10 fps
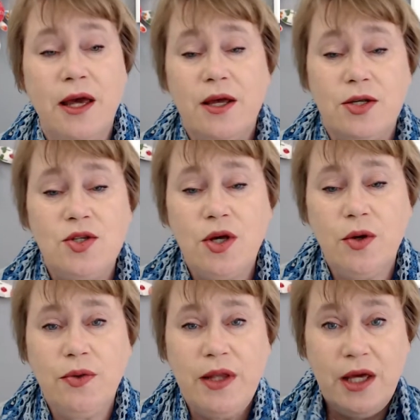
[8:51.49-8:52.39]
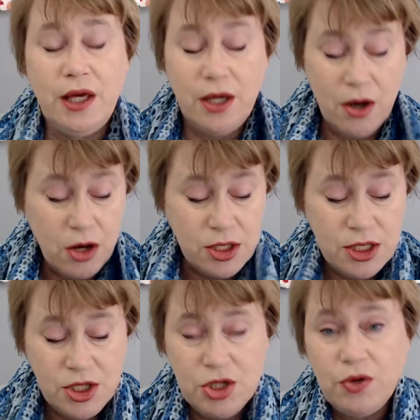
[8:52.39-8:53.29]
So the
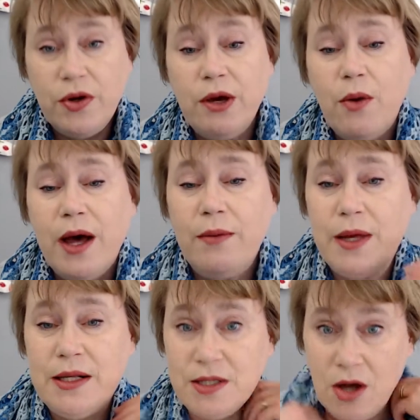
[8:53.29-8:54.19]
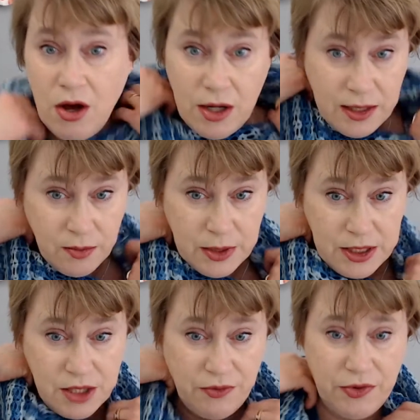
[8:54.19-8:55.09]
yardage requirements are a little bit
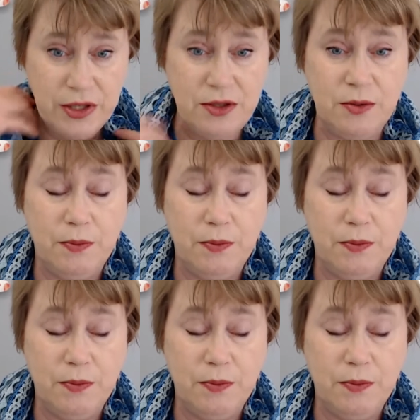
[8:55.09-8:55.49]
different,